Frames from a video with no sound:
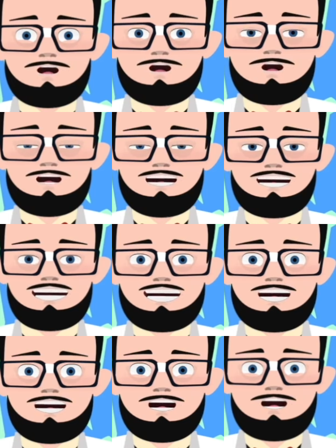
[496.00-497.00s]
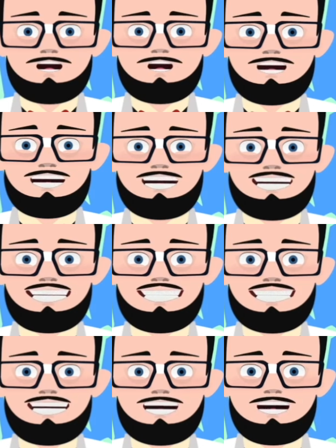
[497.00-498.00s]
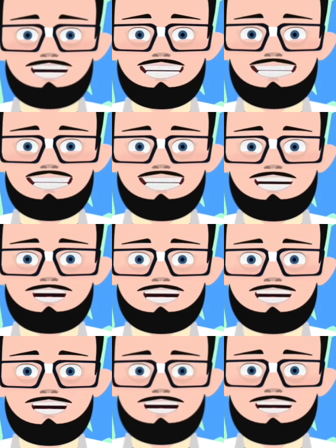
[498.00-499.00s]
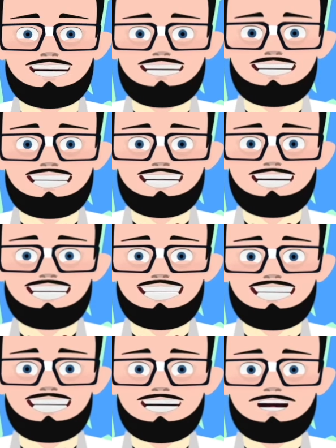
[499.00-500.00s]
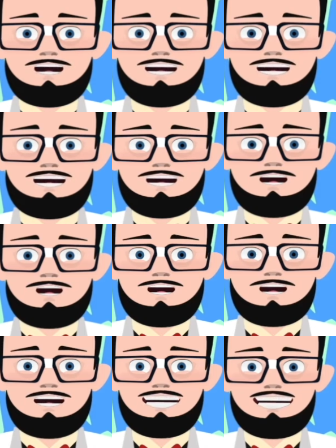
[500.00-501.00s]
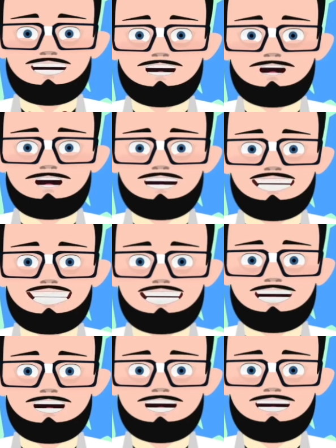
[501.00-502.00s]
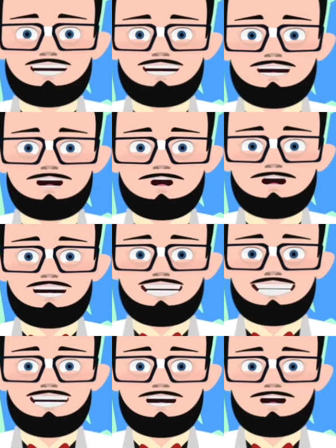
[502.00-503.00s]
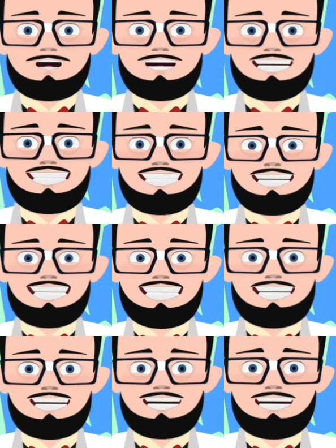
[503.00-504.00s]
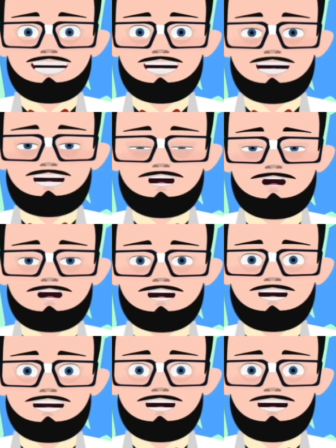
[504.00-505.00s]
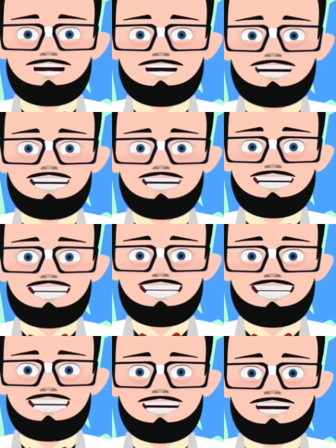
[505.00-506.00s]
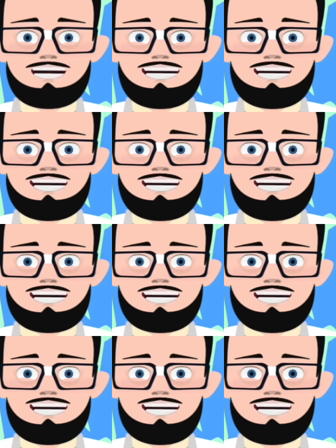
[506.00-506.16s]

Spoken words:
Now this may or may not be all the parts. Every differential is different, but these are the main components of basically a general differential.